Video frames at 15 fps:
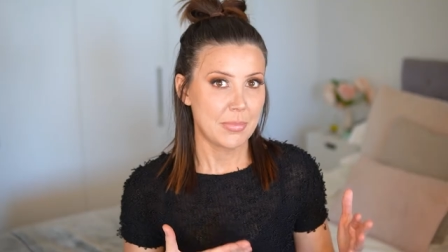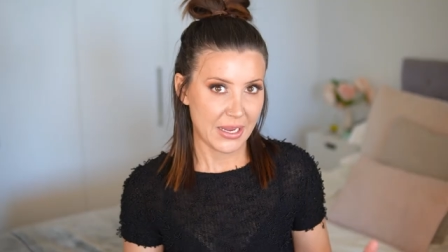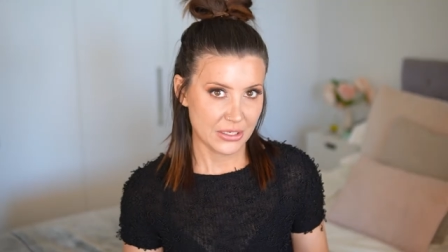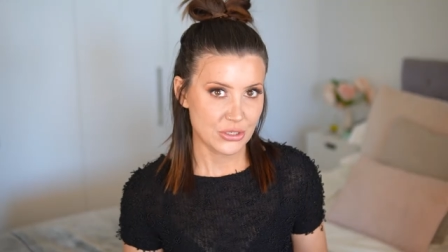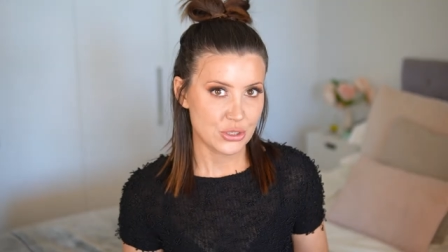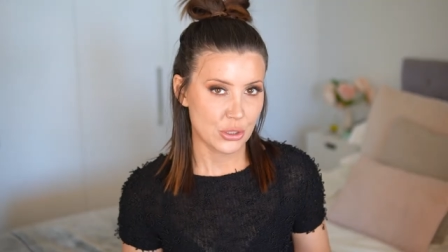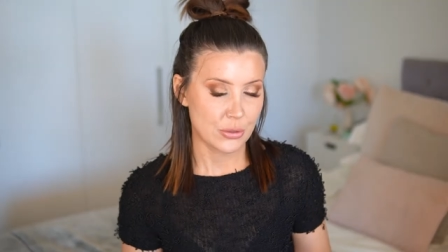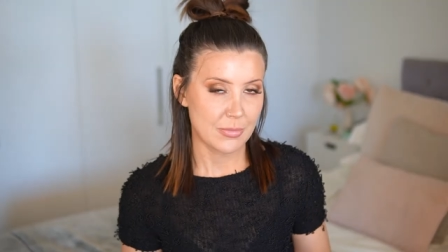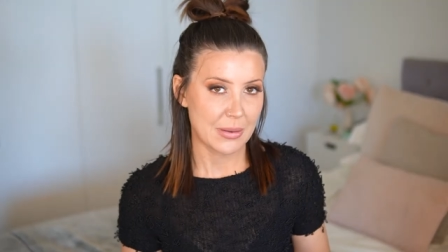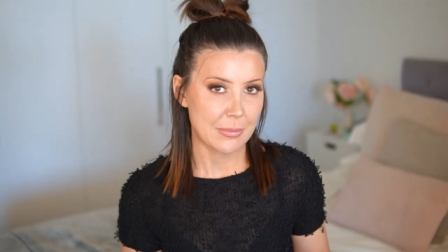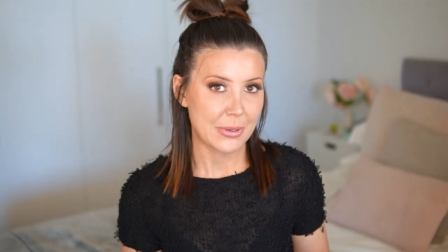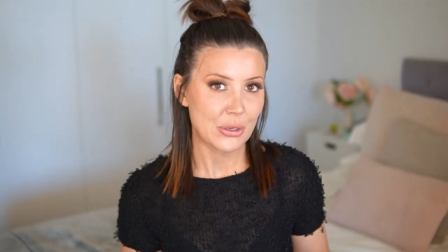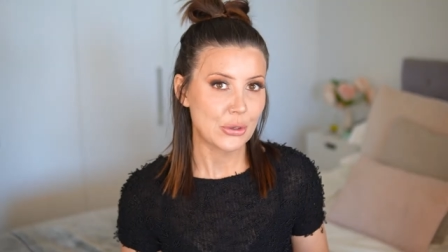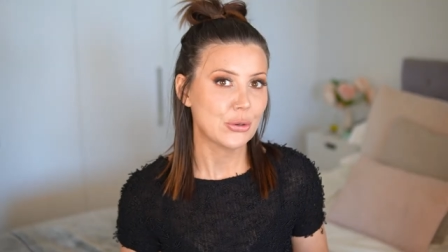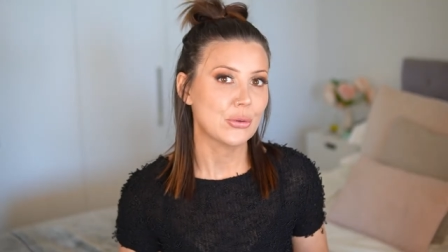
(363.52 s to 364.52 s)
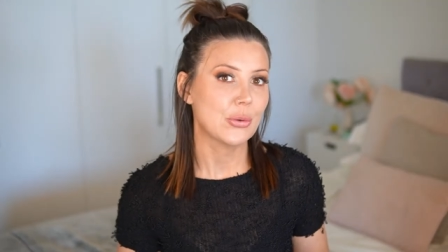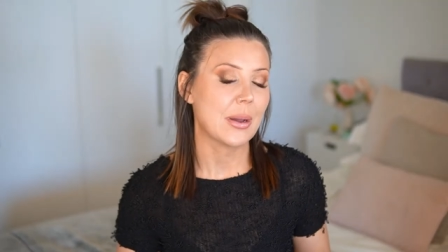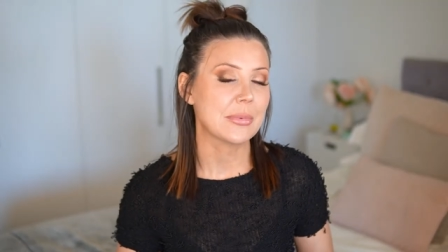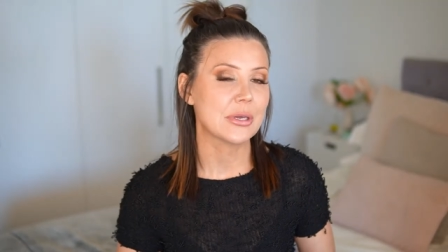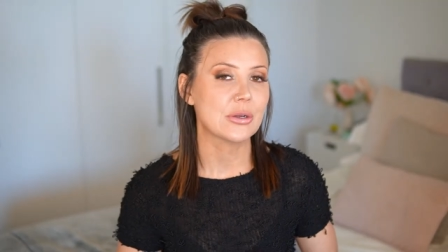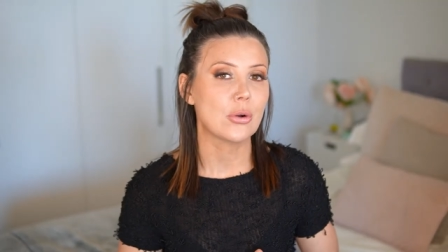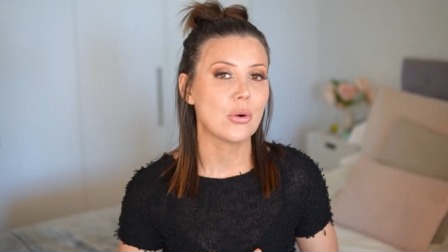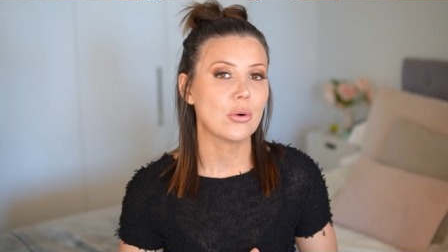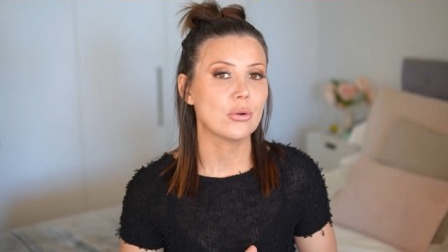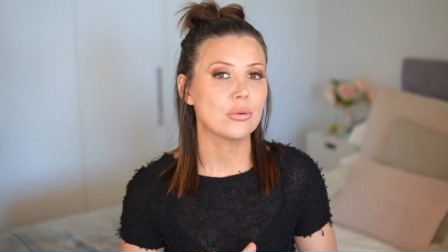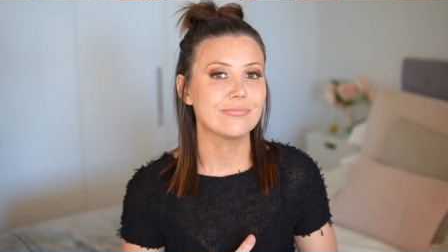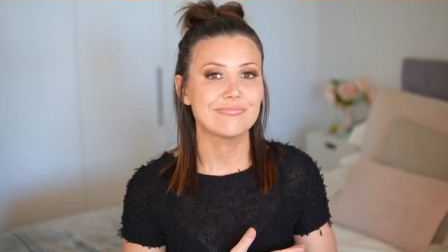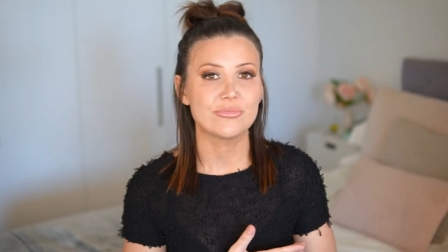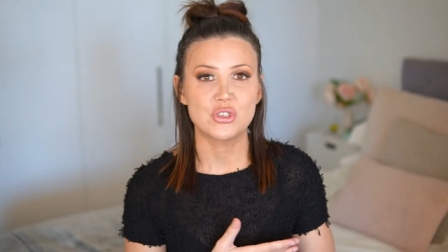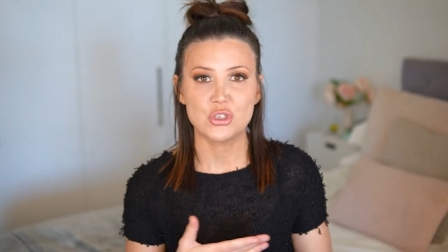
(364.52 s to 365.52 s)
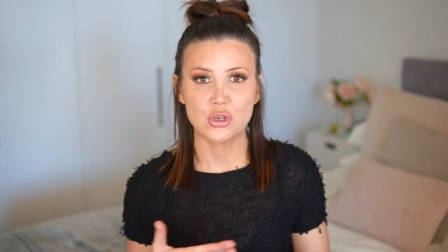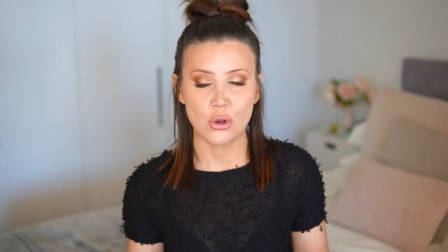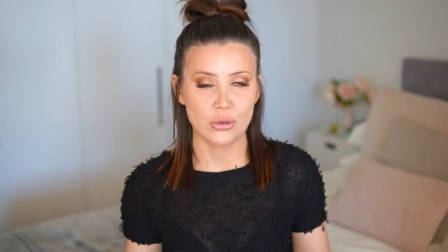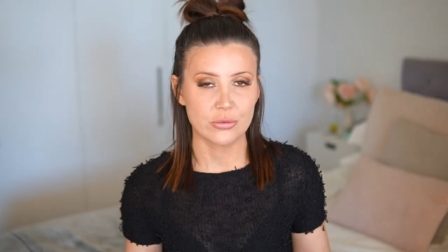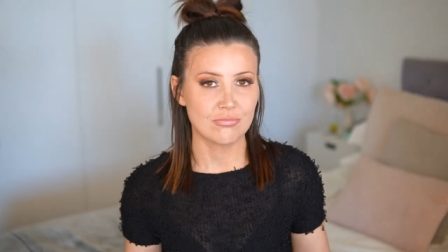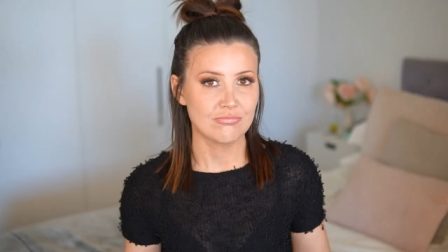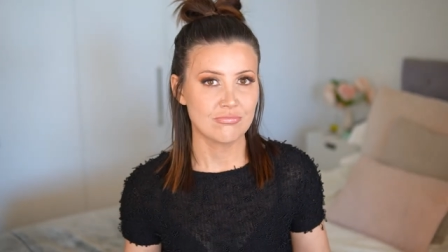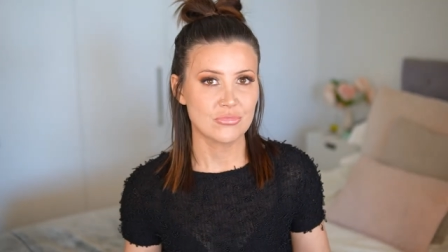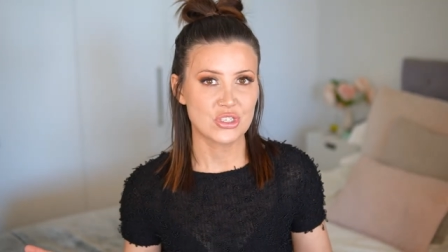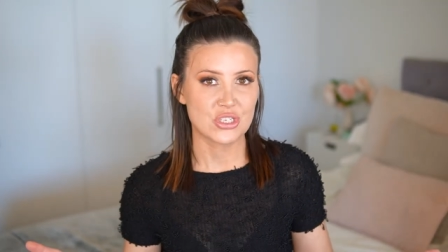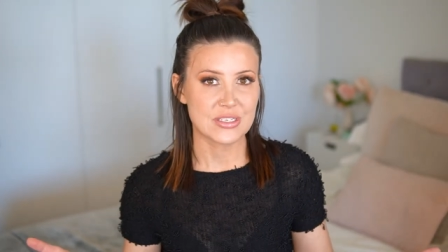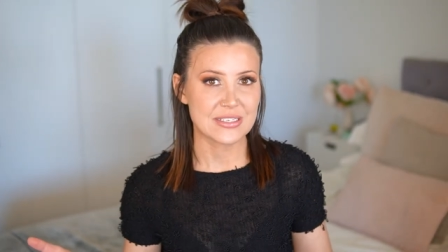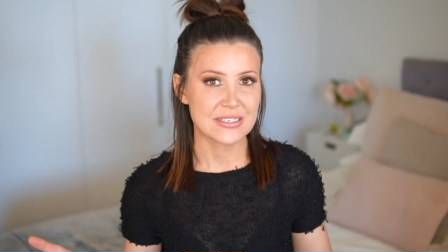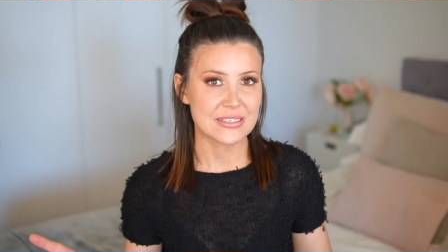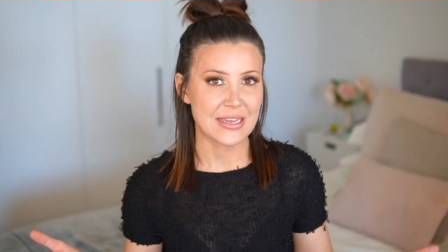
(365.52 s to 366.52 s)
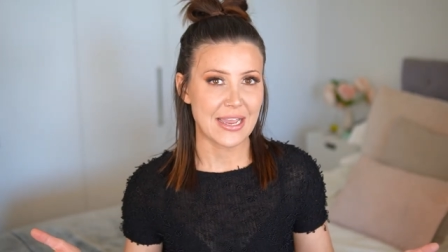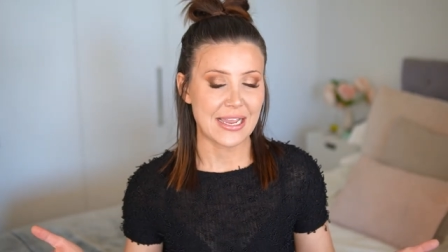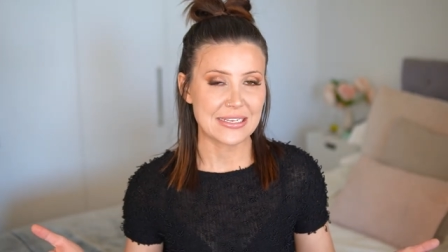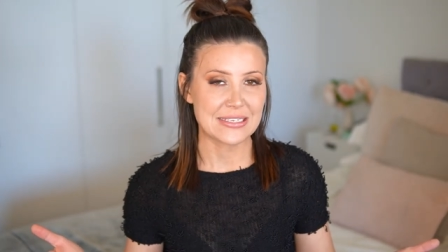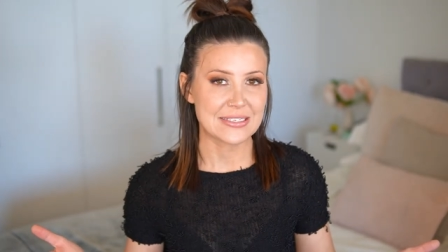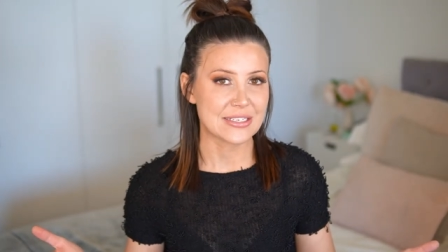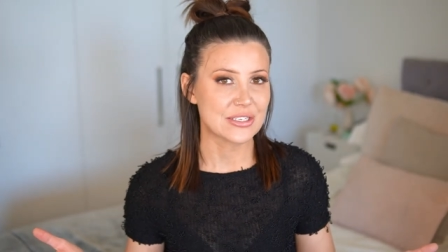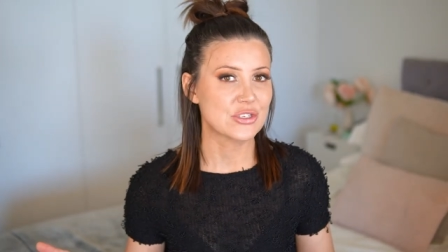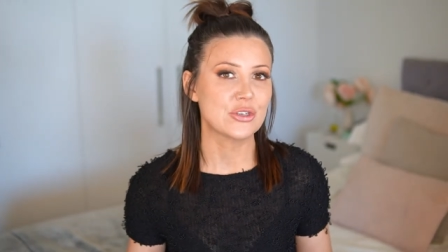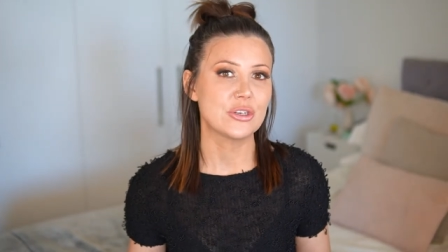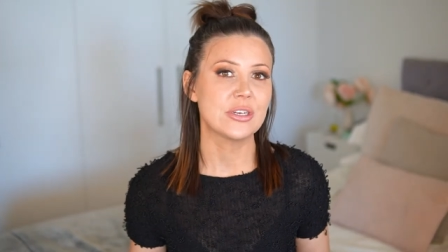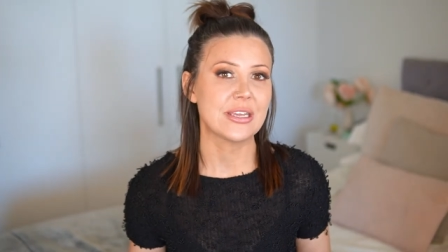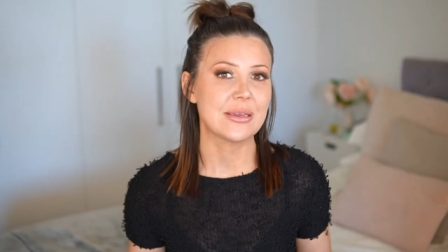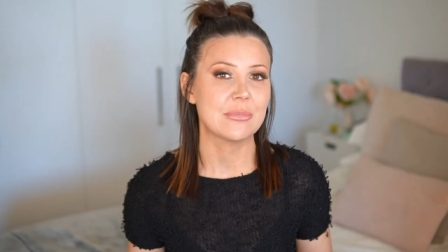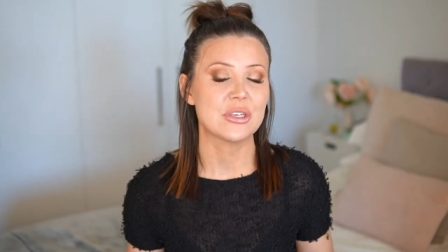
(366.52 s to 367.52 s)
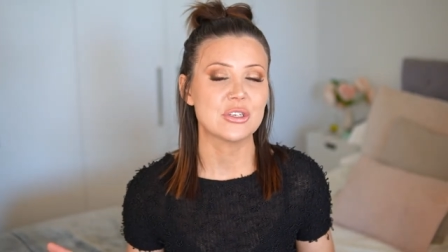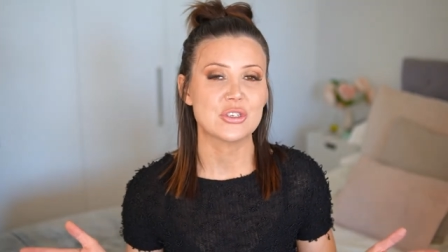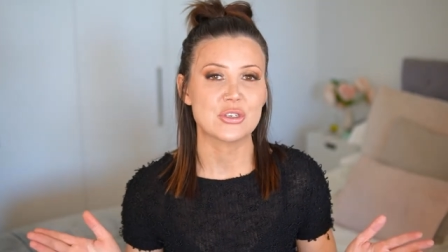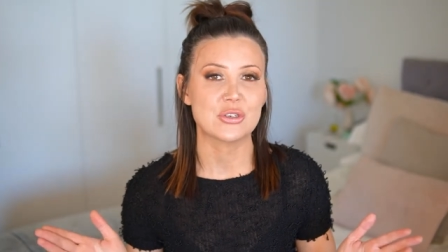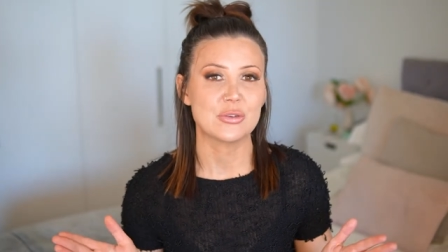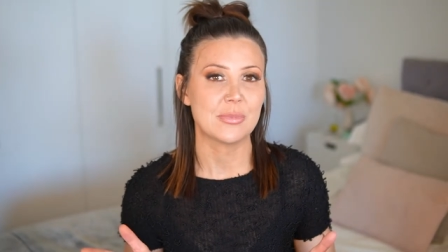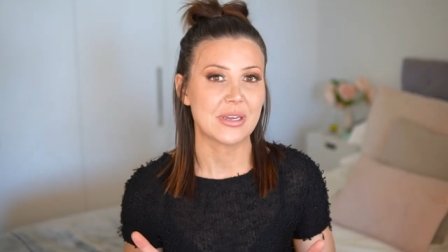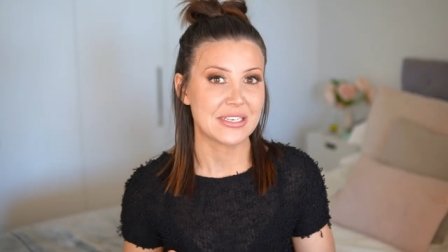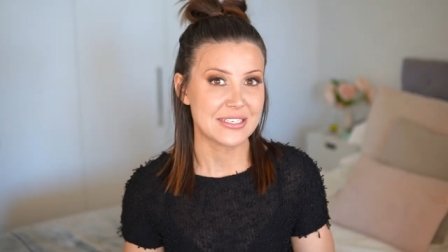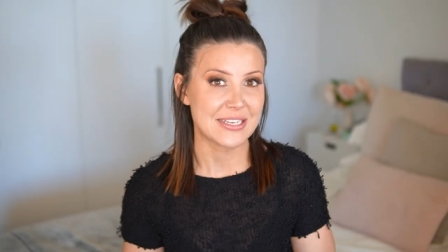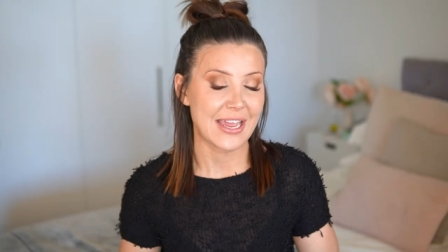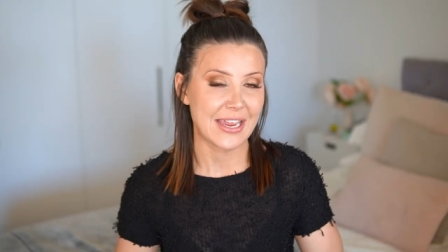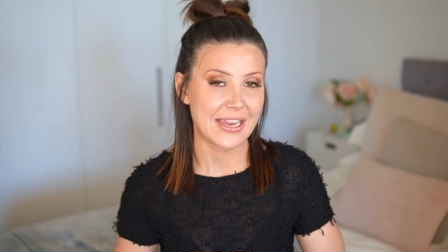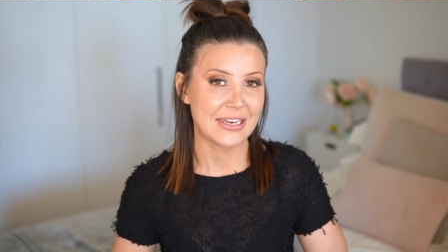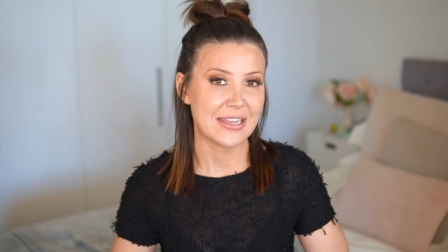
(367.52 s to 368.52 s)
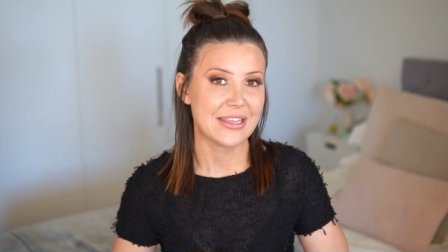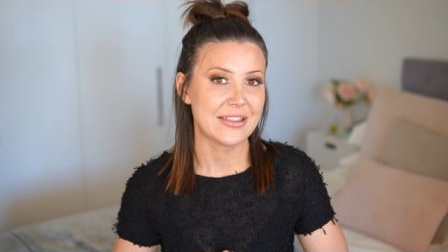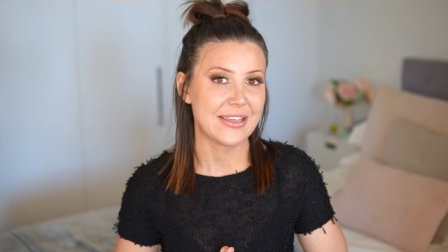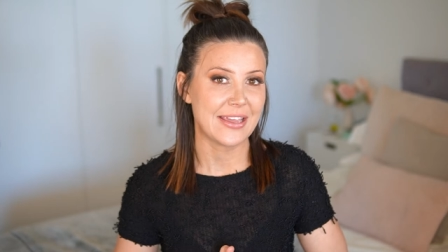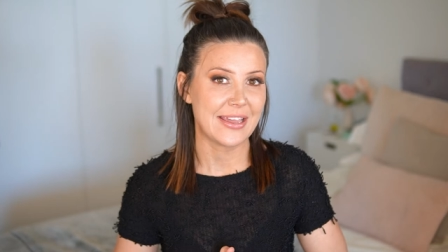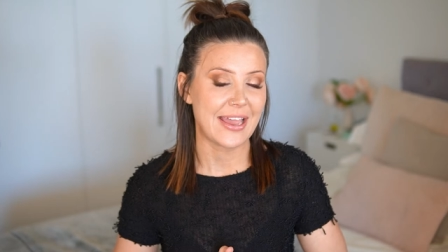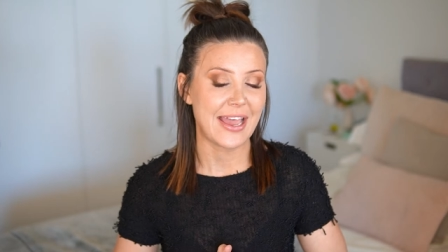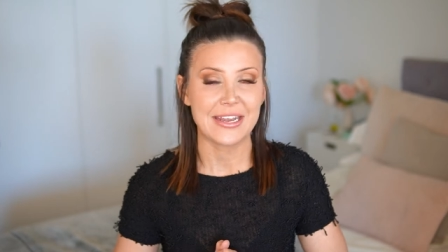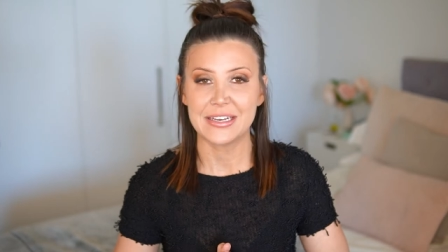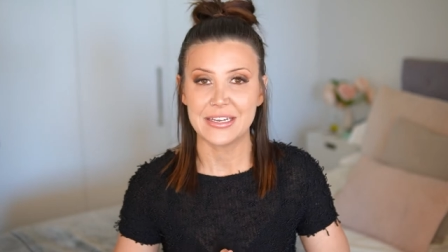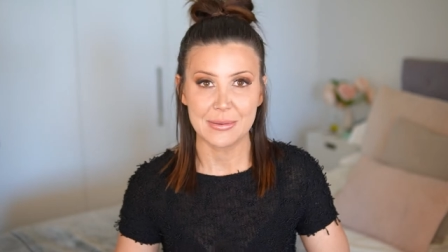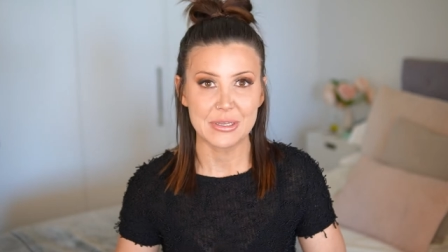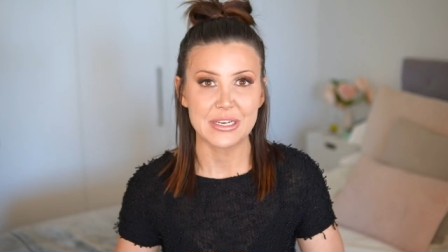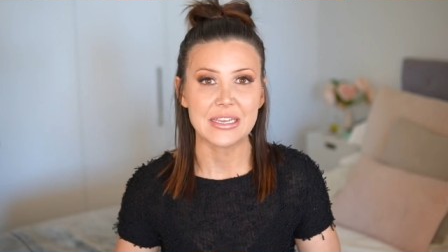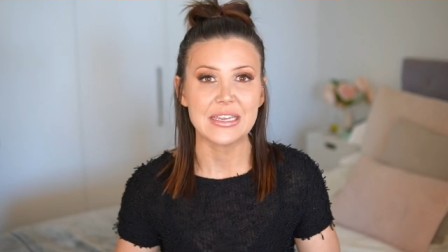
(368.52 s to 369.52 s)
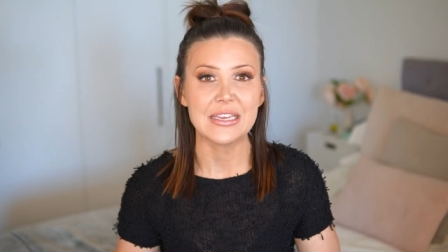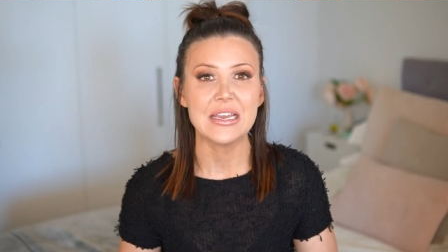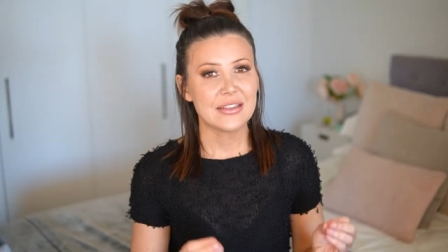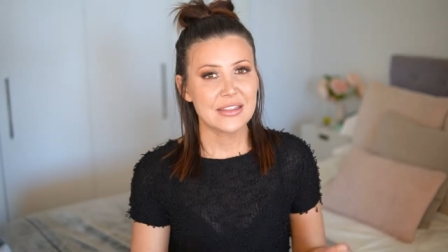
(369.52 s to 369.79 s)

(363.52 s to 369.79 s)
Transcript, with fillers: Patreon member, who I'm gonna call John just as a pseudonym to maintain their anonymity,